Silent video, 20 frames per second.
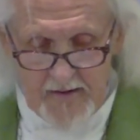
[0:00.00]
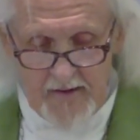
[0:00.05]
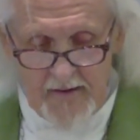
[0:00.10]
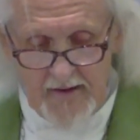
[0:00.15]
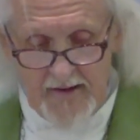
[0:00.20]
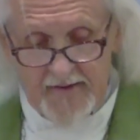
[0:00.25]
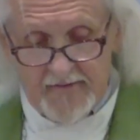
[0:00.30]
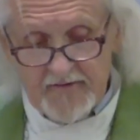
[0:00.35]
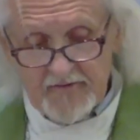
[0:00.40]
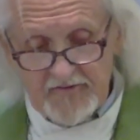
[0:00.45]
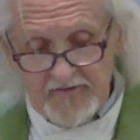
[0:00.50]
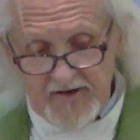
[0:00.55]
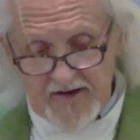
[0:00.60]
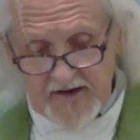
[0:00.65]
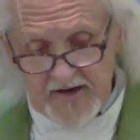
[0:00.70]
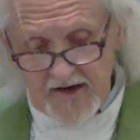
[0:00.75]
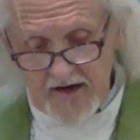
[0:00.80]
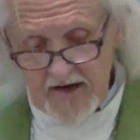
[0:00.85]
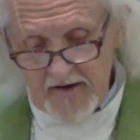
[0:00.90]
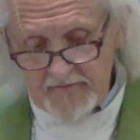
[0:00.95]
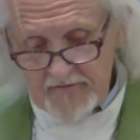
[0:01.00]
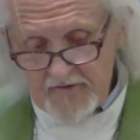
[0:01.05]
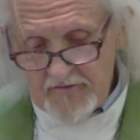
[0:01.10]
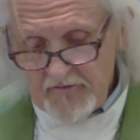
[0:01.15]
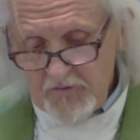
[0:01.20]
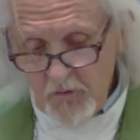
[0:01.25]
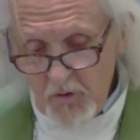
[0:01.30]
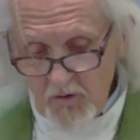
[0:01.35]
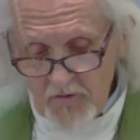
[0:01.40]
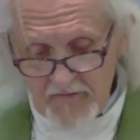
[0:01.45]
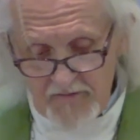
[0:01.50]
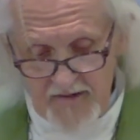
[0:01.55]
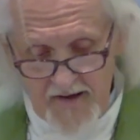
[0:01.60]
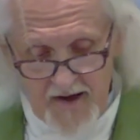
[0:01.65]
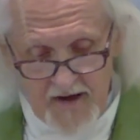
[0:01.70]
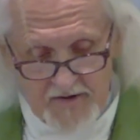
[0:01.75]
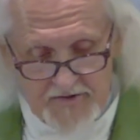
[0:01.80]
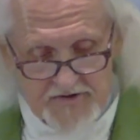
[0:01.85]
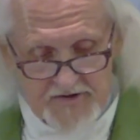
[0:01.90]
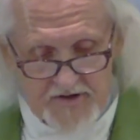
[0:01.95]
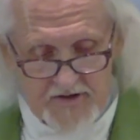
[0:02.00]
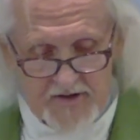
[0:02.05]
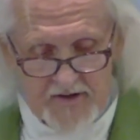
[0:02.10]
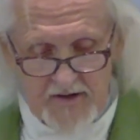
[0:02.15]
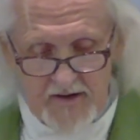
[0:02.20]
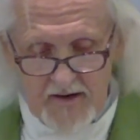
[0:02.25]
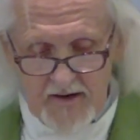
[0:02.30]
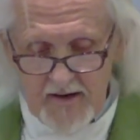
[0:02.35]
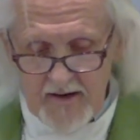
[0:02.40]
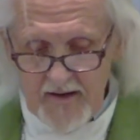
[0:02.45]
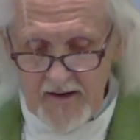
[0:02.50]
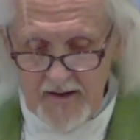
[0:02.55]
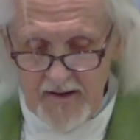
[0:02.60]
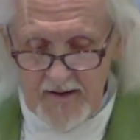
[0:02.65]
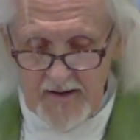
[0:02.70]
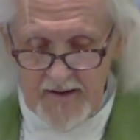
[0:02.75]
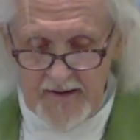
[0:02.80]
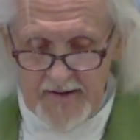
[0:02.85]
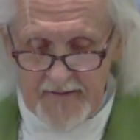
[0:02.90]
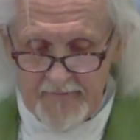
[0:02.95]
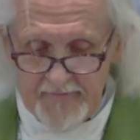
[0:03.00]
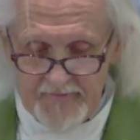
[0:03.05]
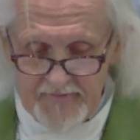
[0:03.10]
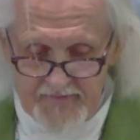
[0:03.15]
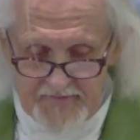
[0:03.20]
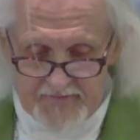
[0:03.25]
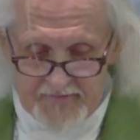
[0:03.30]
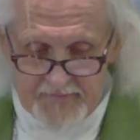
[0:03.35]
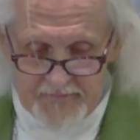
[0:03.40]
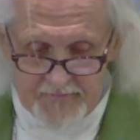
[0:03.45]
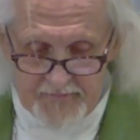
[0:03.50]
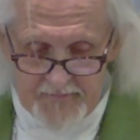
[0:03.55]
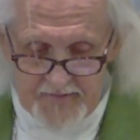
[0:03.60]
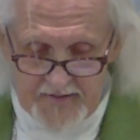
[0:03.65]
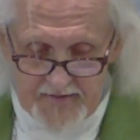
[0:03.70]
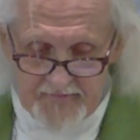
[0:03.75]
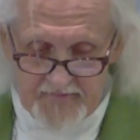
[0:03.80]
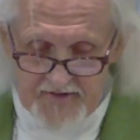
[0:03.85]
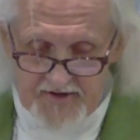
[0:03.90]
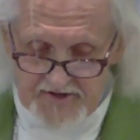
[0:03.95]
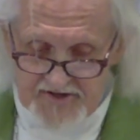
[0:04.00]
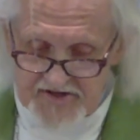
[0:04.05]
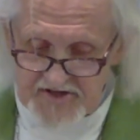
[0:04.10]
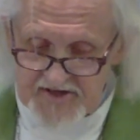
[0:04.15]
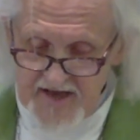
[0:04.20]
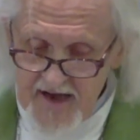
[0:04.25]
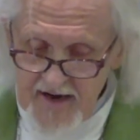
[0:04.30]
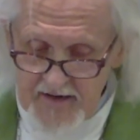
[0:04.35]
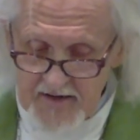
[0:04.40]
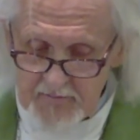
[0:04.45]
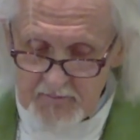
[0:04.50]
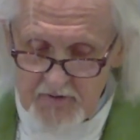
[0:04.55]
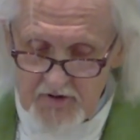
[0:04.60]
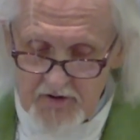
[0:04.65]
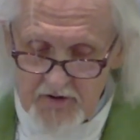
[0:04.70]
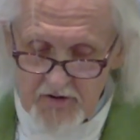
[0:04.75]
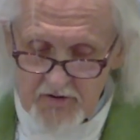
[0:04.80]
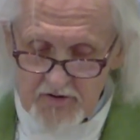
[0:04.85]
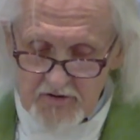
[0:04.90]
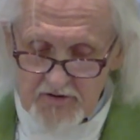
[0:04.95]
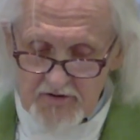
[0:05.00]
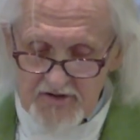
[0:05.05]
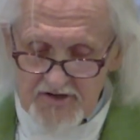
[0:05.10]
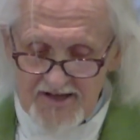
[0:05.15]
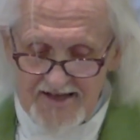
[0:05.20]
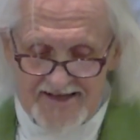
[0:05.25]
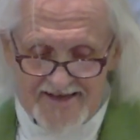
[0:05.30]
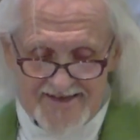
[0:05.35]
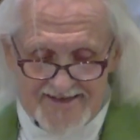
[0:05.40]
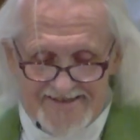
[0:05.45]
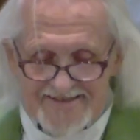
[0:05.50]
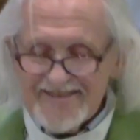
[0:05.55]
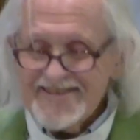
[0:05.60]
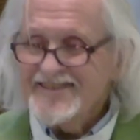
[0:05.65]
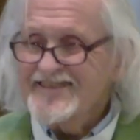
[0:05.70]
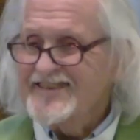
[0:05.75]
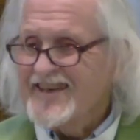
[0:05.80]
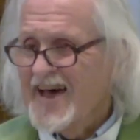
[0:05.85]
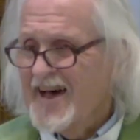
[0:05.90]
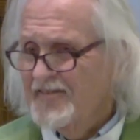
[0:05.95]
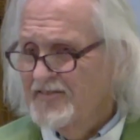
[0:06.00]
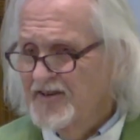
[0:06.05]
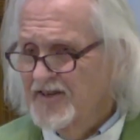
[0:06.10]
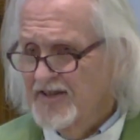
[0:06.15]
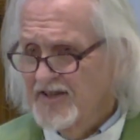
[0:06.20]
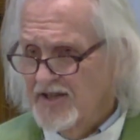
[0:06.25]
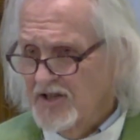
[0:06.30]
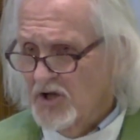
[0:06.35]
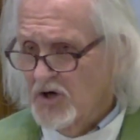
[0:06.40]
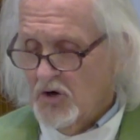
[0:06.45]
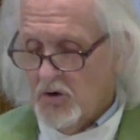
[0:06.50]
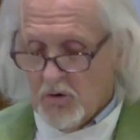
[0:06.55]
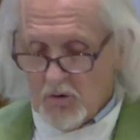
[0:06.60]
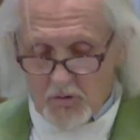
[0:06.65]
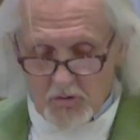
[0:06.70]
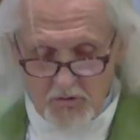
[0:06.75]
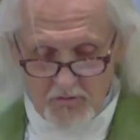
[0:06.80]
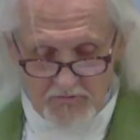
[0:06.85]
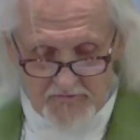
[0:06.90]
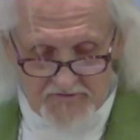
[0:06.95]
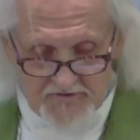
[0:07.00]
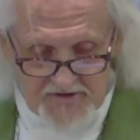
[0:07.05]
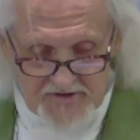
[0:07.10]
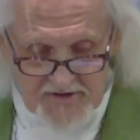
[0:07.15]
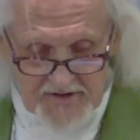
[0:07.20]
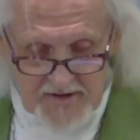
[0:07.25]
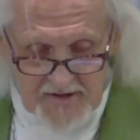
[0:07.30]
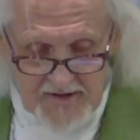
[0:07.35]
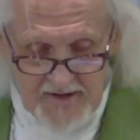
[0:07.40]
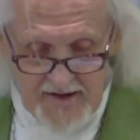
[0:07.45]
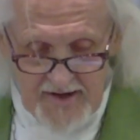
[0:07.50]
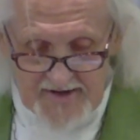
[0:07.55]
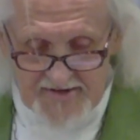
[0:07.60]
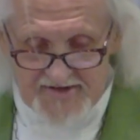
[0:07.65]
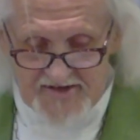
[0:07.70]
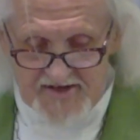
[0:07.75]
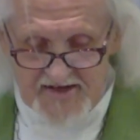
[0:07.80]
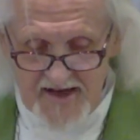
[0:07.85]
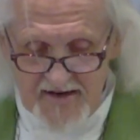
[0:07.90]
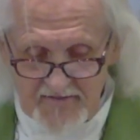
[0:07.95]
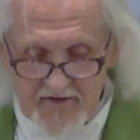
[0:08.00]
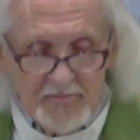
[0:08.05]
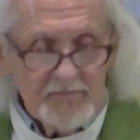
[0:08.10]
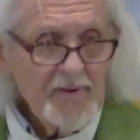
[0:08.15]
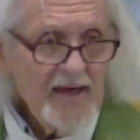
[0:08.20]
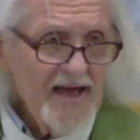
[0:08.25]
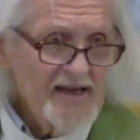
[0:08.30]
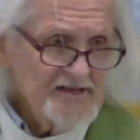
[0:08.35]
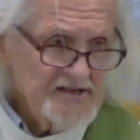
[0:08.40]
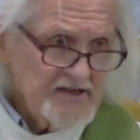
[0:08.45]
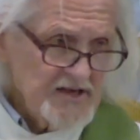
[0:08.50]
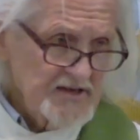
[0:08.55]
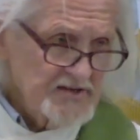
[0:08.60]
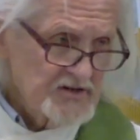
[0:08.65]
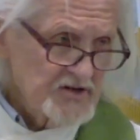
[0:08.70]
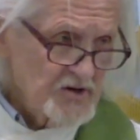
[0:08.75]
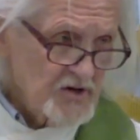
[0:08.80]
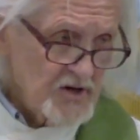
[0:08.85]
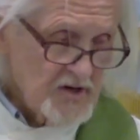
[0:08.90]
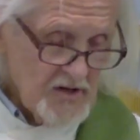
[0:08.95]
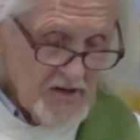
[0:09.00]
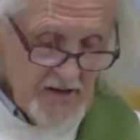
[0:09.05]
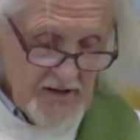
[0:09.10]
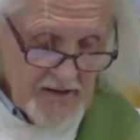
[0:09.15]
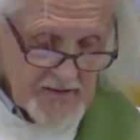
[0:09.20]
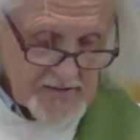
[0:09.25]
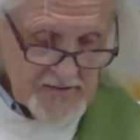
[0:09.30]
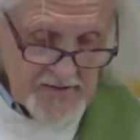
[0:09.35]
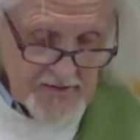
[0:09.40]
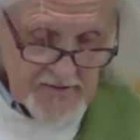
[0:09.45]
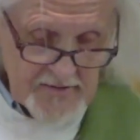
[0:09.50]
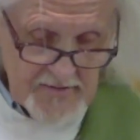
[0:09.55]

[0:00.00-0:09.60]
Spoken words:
In the feeding of the 4,000, in this second miracle, 7 loaves and 7 baskets are collected.